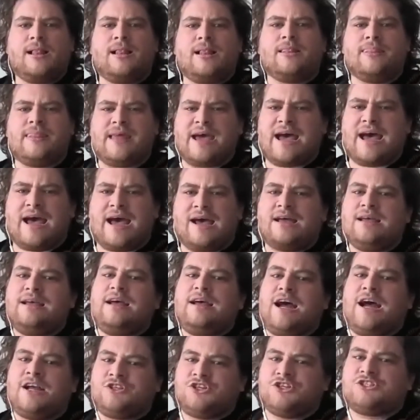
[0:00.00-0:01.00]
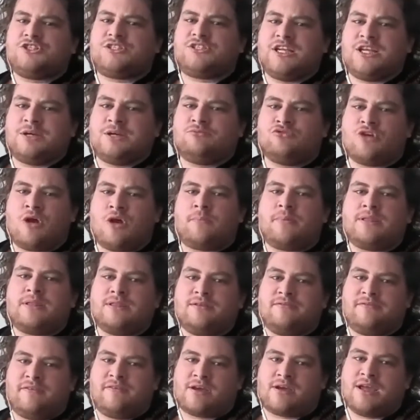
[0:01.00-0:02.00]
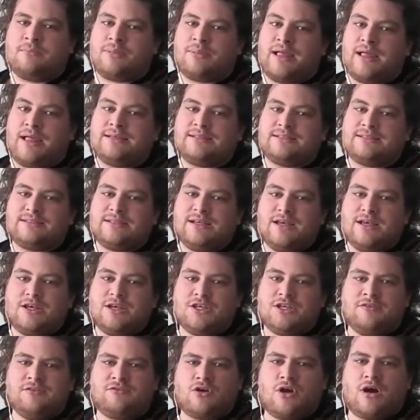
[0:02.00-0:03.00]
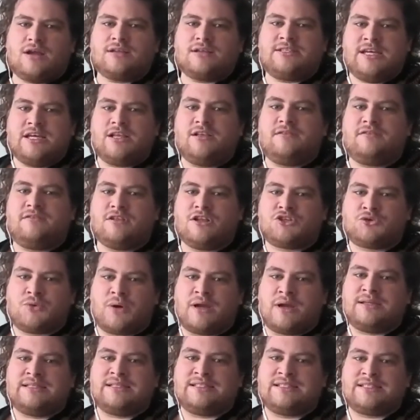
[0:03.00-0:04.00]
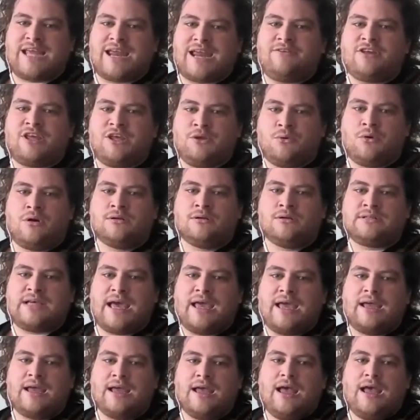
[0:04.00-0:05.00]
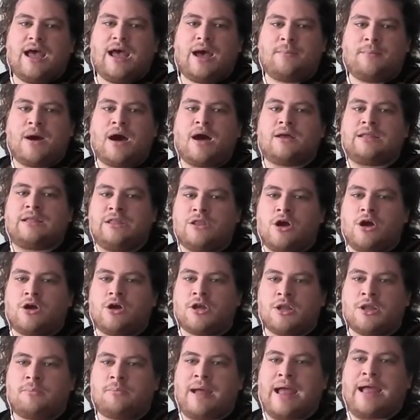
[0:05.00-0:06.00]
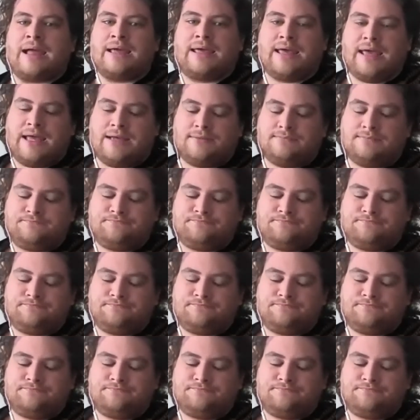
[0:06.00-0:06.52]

Nah, I just end up robbing the fucking place. You've got a till full of 20 staring at you all day. I'm hardly not going to bank it.